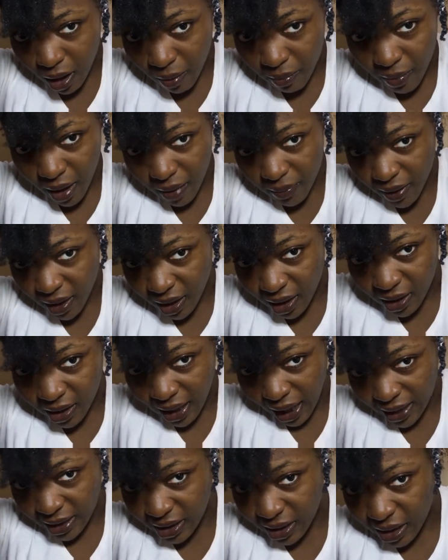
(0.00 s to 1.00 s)
Maybe
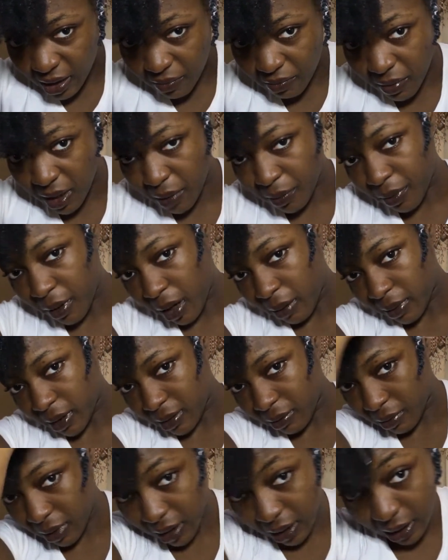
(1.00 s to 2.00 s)
that's a me
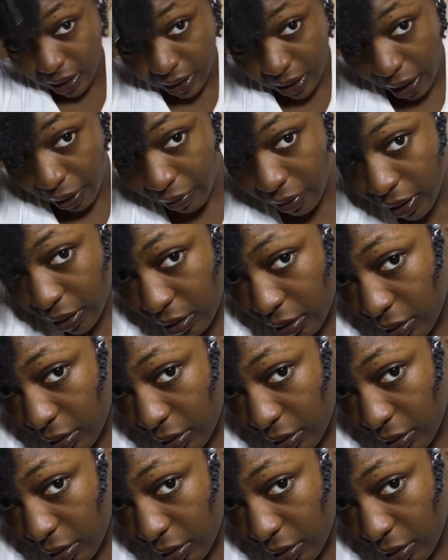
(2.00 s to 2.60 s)
problem because I really don't